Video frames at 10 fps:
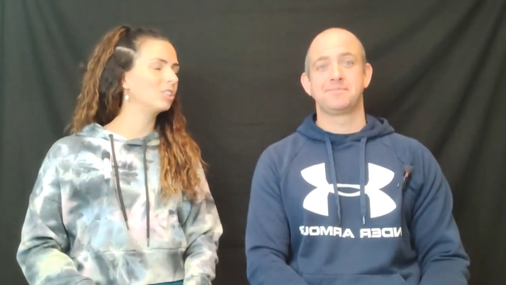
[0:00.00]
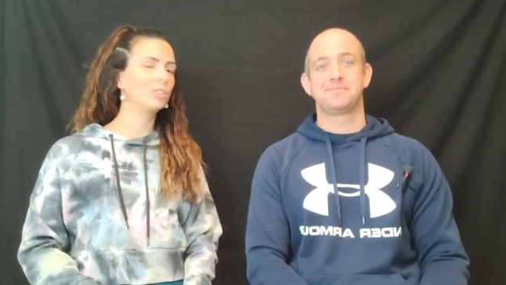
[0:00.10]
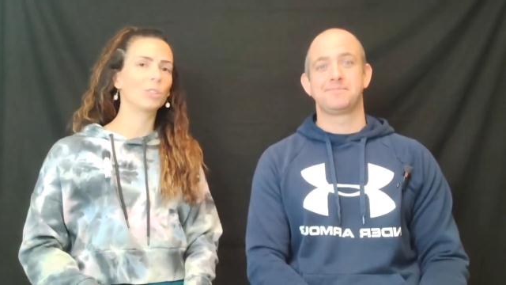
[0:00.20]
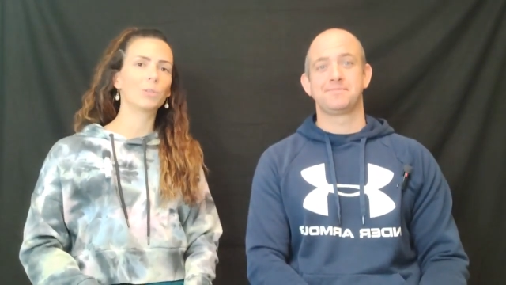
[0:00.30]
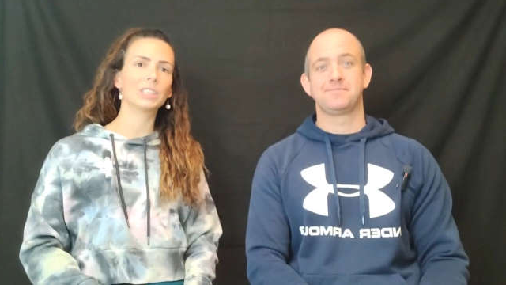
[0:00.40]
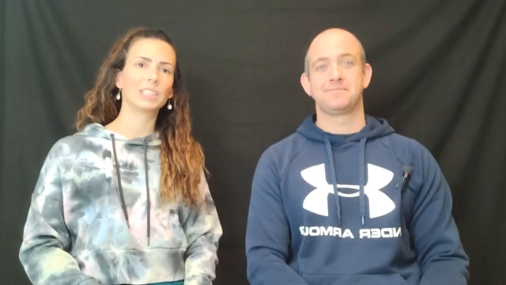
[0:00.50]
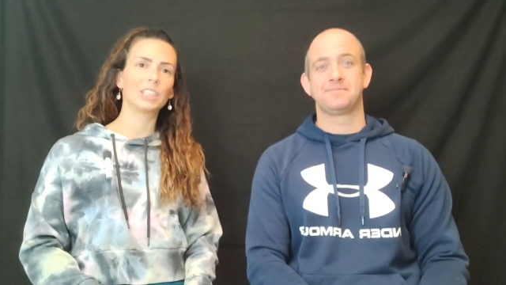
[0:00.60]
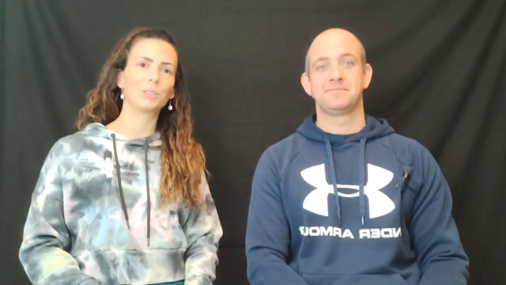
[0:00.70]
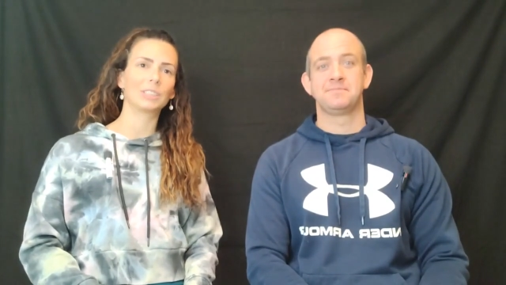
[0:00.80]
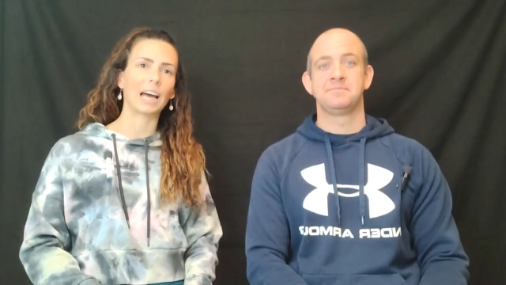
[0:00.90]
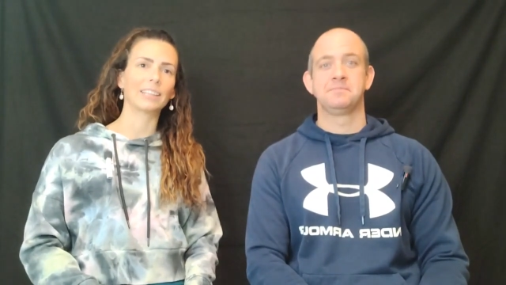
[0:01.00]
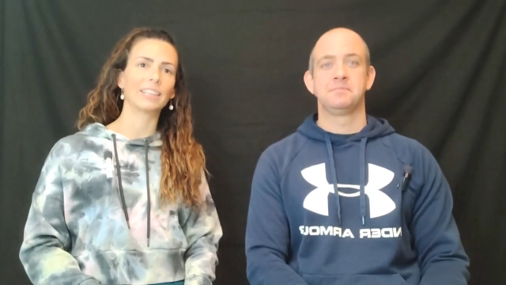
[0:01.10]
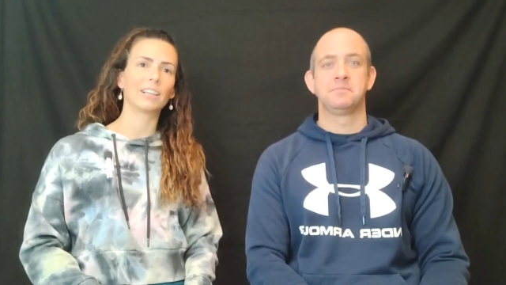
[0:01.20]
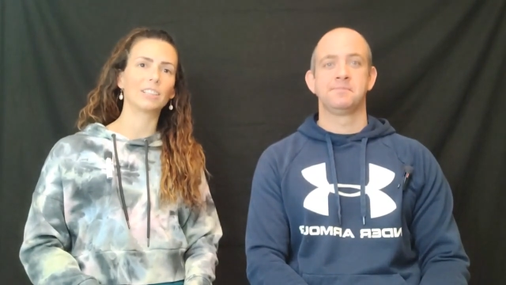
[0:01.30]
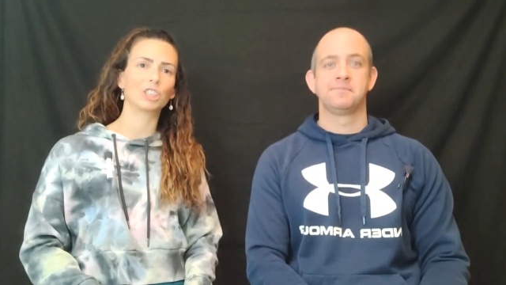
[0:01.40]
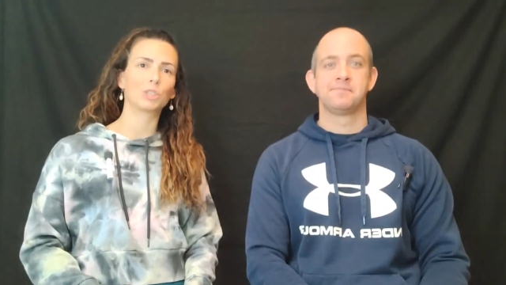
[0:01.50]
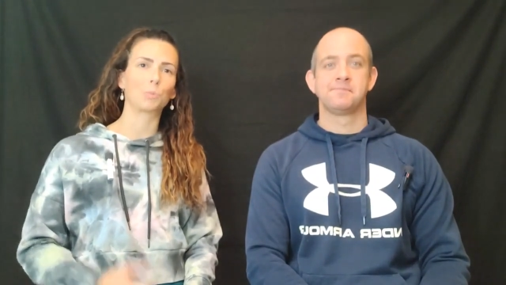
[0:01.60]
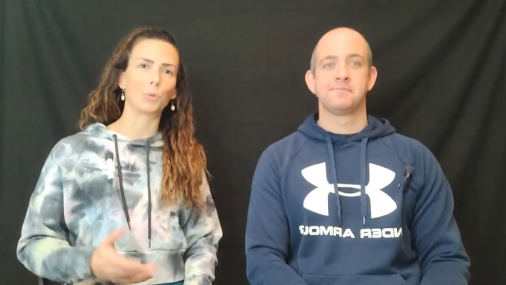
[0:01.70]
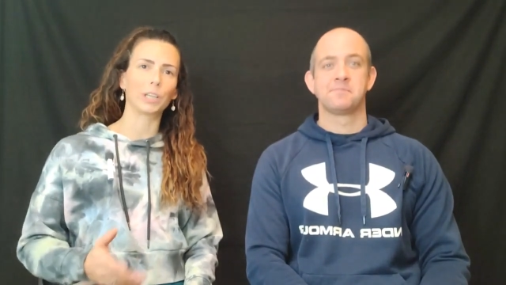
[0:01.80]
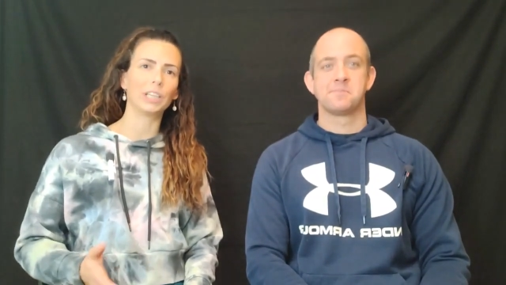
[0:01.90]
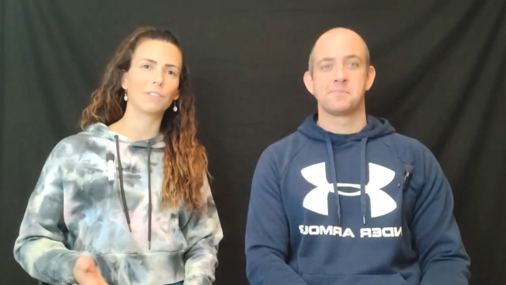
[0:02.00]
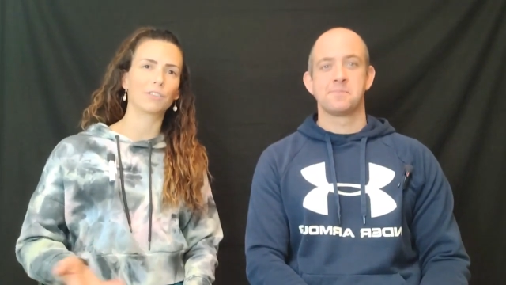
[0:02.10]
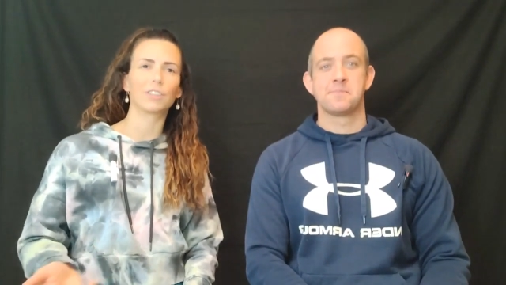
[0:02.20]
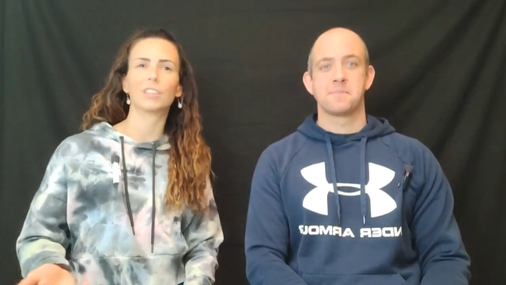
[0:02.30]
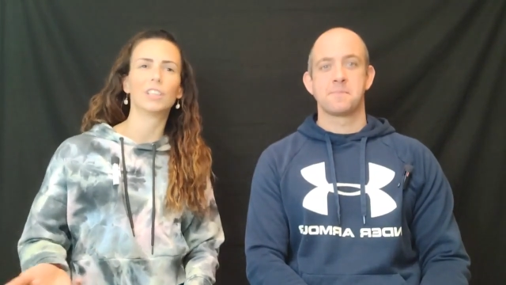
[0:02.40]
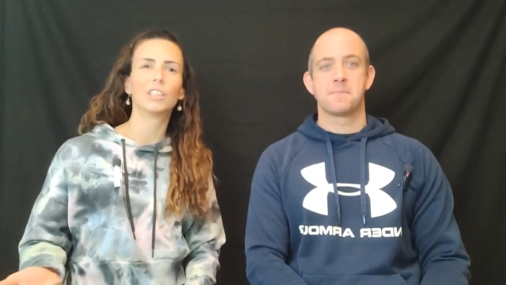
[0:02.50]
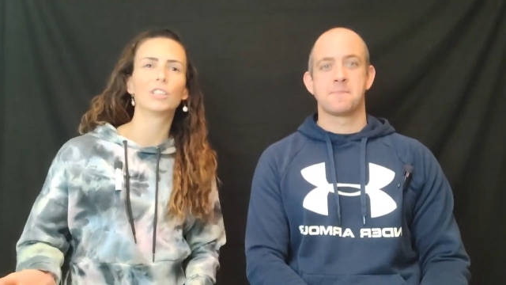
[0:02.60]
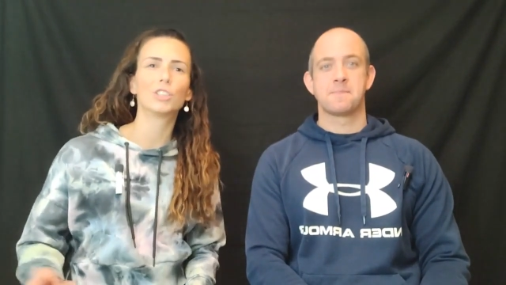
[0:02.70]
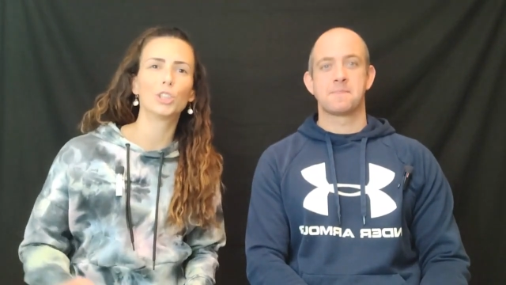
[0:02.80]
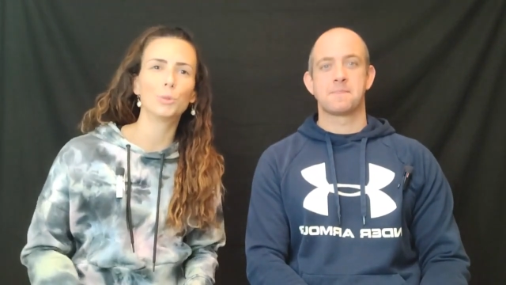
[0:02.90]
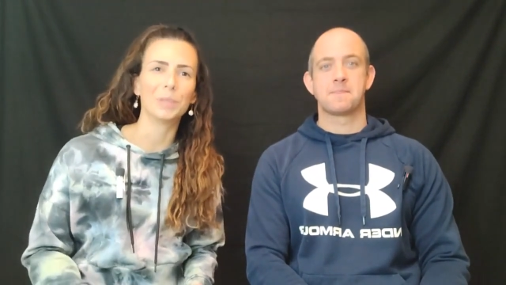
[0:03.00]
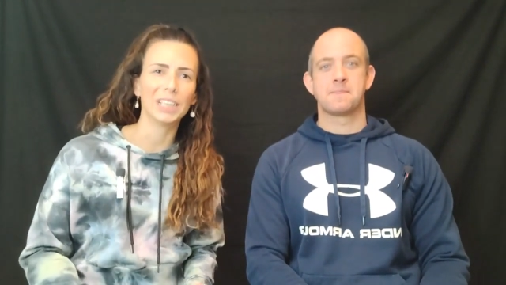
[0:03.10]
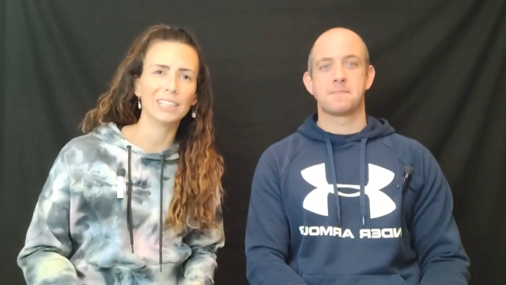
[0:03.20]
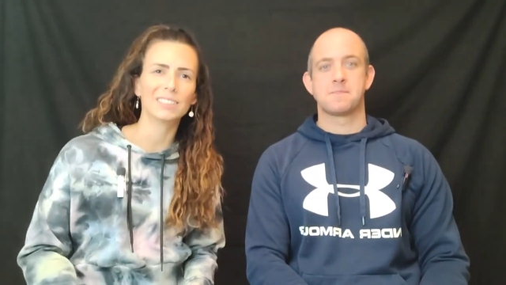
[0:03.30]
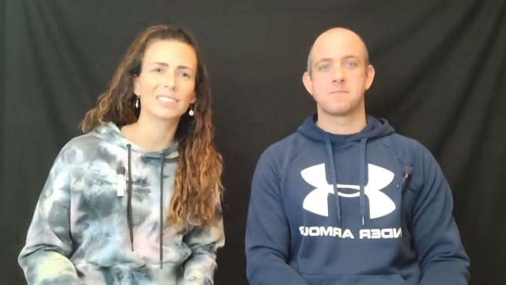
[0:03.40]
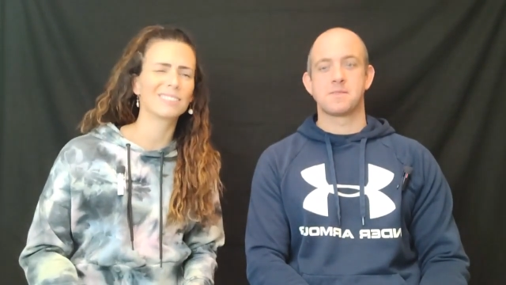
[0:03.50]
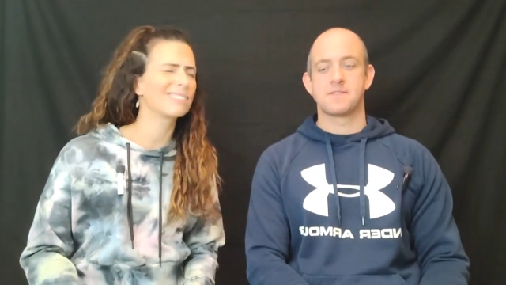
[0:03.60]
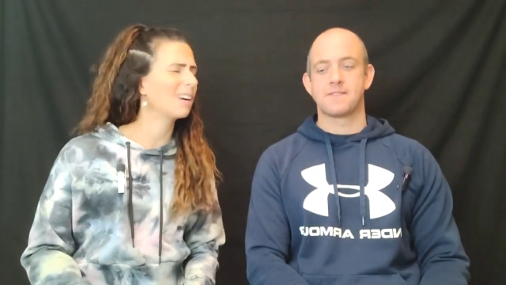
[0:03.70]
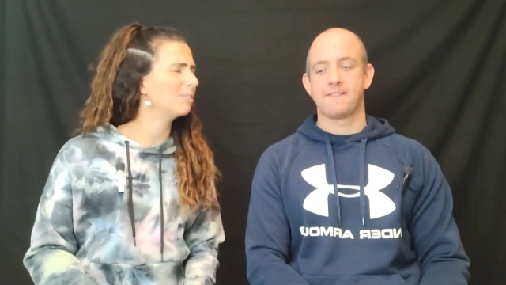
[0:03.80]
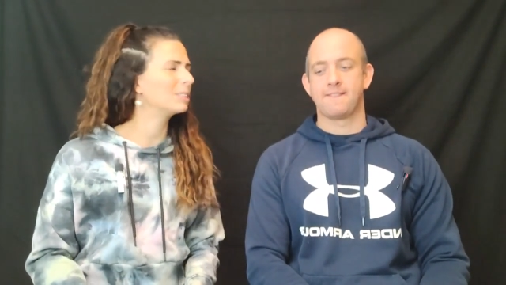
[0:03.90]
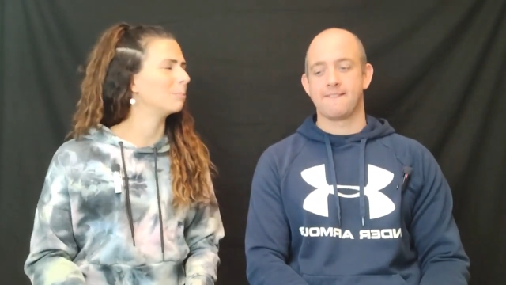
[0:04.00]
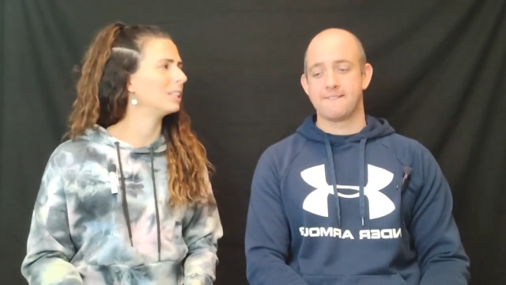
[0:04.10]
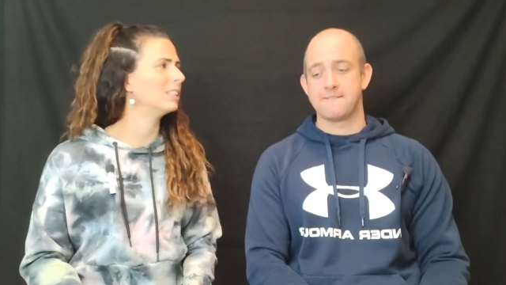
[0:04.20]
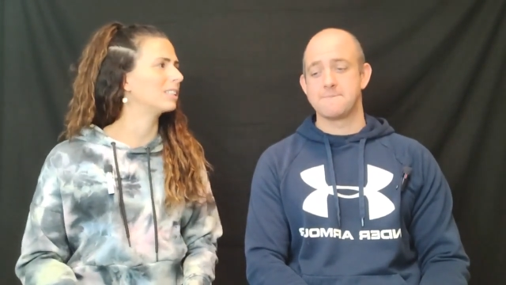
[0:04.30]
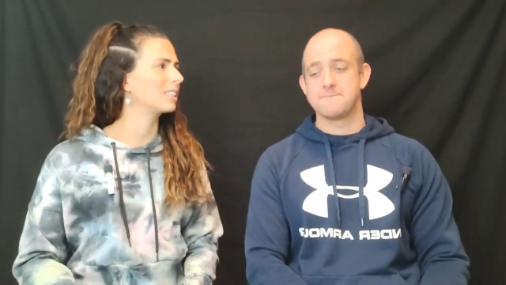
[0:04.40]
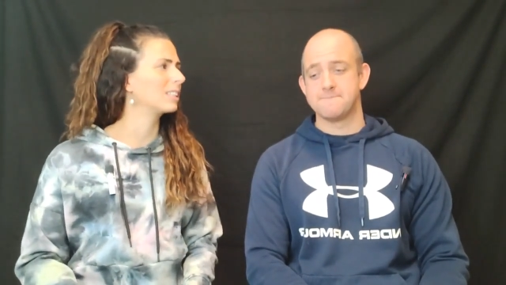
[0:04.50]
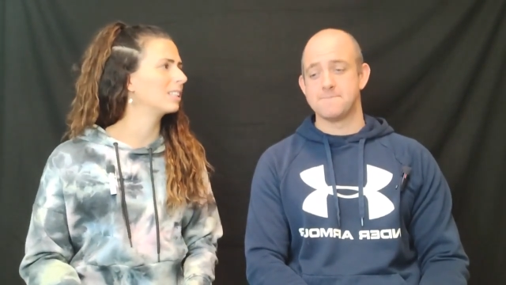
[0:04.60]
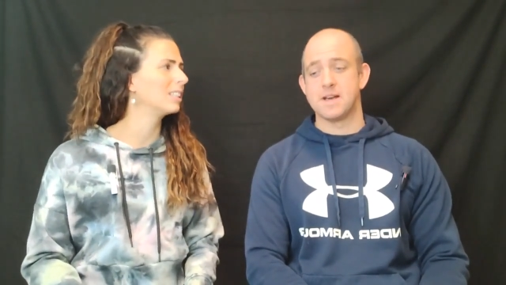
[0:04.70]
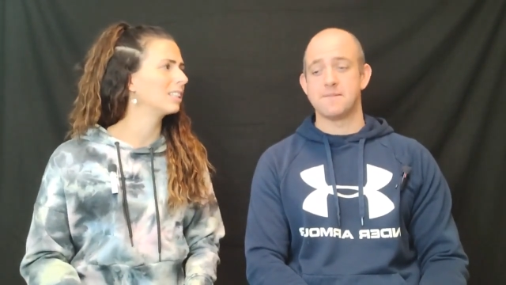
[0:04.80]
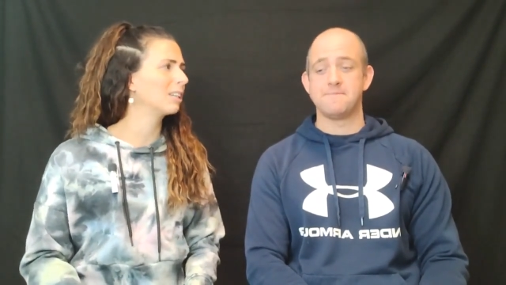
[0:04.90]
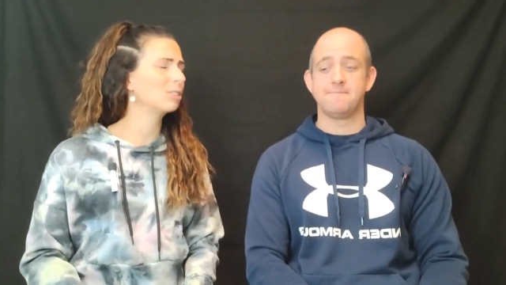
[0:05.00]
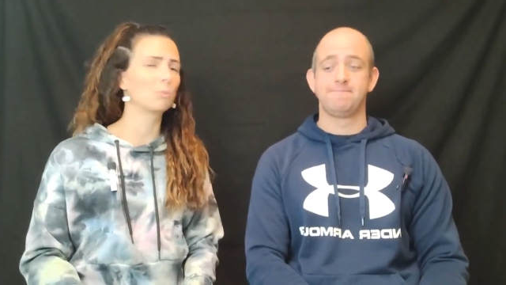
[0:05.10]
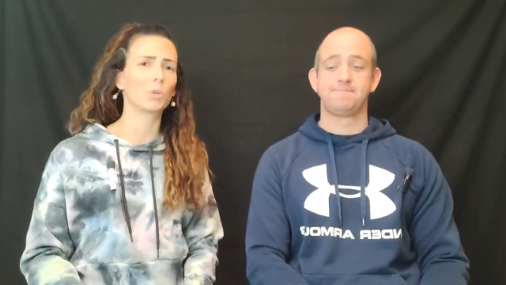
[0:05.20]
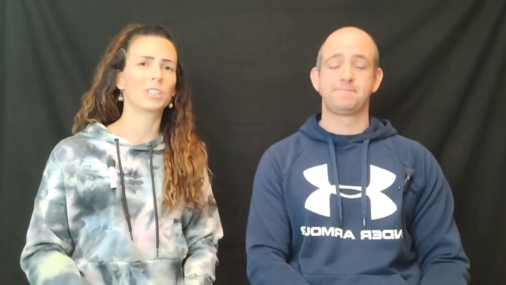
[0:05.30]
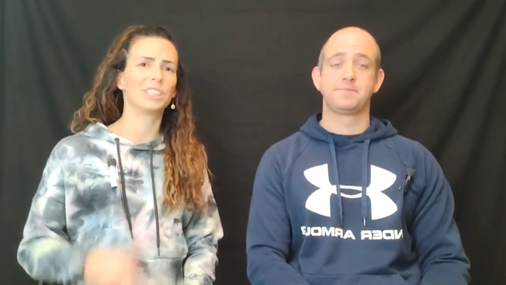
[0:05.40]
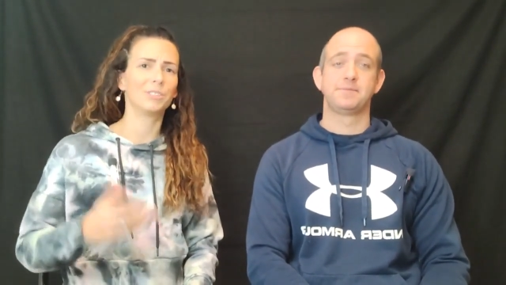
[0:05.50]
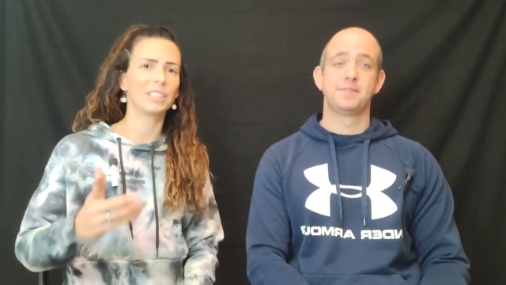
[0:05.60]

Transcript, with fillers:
Speaker 1: Did you notice that you sat there and just breathed for 2 minutes? That was amazing. Yeah. That was more than